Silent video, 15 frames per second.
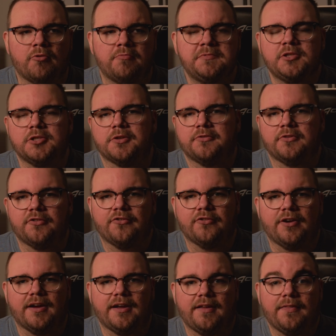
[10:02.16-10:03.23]
the option to
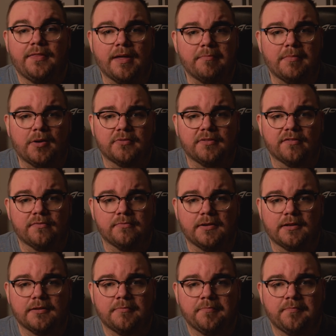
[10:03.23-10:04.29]
try them out as
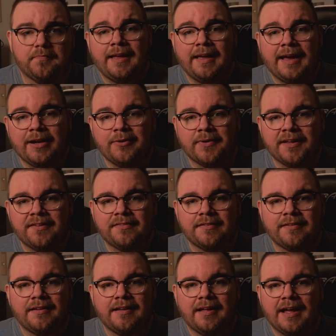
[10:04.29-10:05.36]
well.
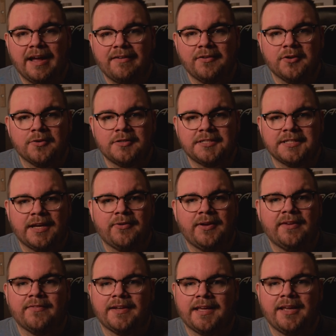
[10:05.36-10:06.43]
Anyways, have a good day or
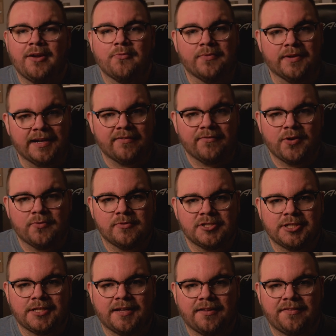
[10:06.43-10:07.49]
evening whenever you're
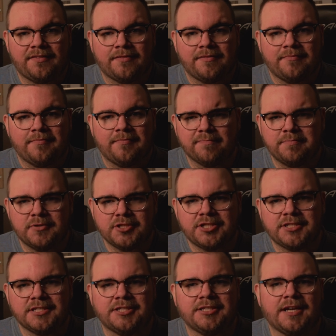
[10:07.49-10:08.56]
watching this. Let's
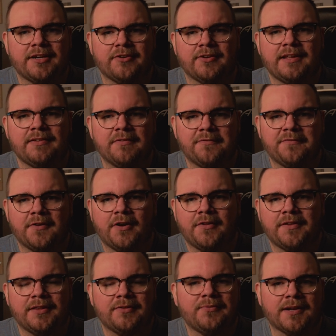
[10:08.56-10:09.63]
push this channel even
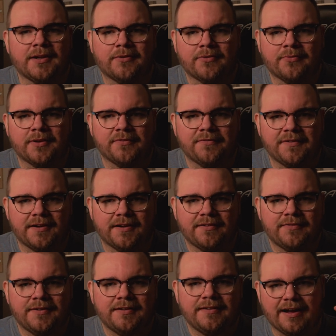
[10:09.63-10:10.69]
further in
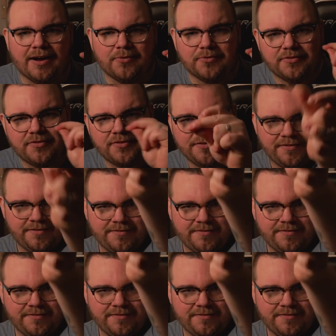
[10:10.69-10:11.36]
2025. Out.